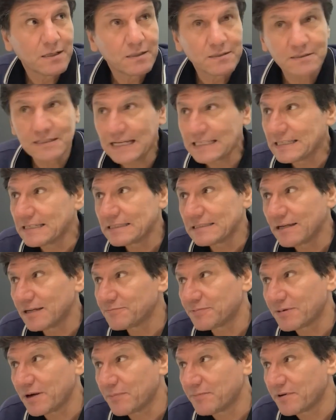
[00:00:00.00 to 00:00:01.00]
That is
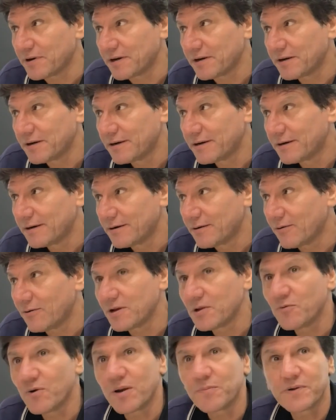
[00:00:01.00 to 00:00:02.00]
not proper.
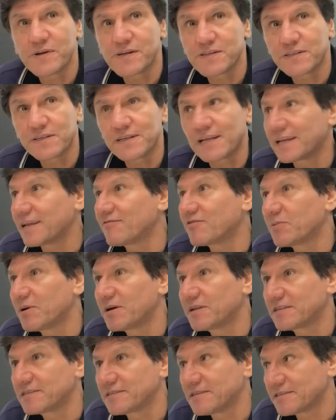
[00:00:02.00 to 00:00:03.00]
Only one person and
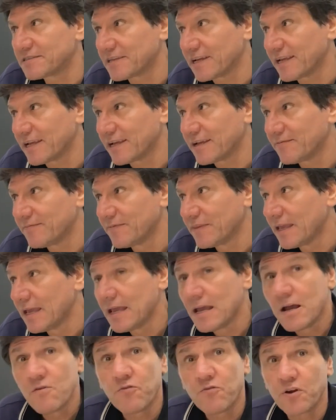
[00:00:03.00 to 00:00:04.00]
everybody is listening.
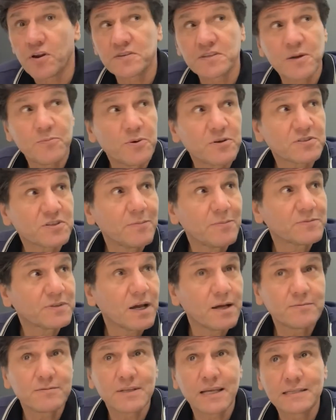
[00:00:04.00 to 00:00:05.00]
For example,
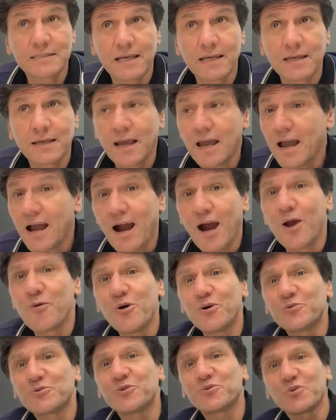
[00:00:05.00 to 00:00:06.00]
sometimes they say, I
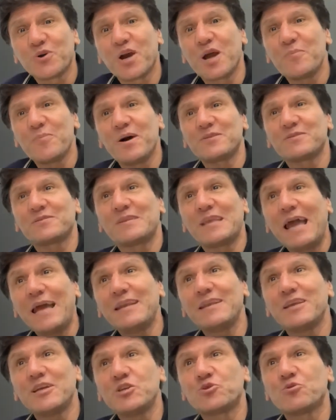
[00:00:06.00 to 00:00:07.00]
want to talk about
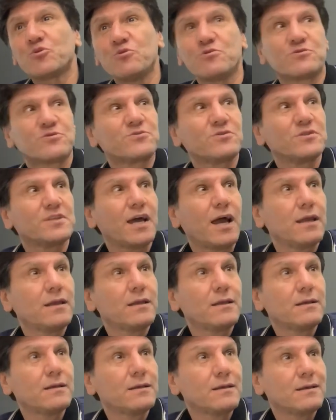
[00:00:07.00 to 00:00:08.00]
10 issues today,
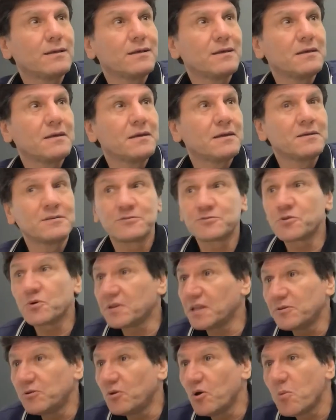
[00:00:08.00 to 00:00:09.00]
so
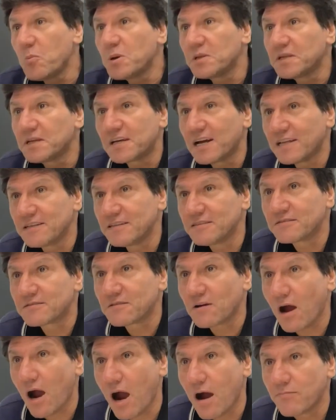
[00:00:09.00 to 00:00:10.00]
that nobody can
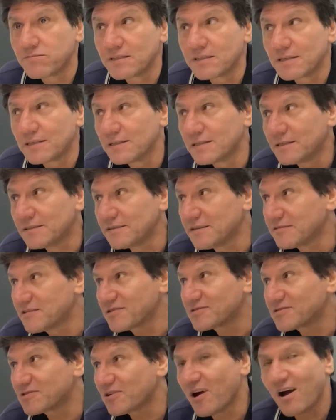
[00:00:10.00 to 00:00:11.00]
interrupt. This
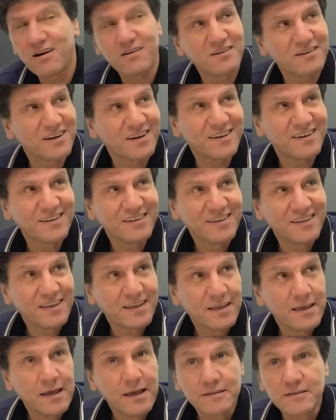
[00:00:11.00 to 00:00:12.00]
is wrong.
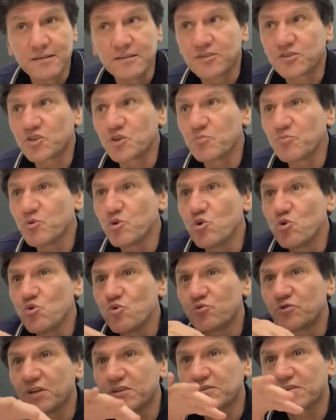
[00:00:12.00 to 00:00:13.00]

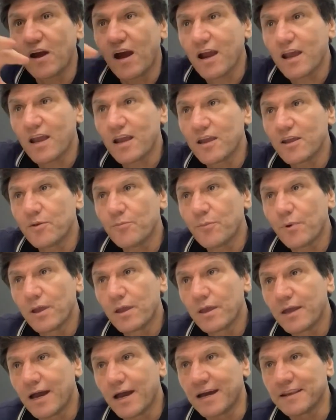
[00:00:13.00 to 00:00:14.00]
Distribute the time
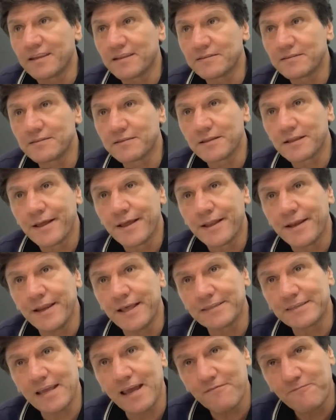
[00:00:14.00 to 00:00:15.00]
and
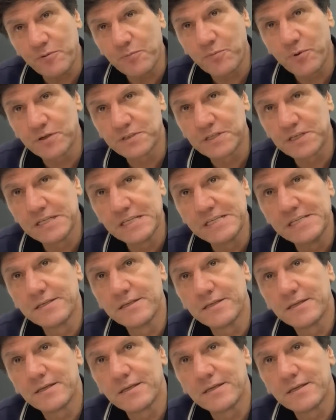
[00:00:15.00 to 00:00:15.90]
let everybody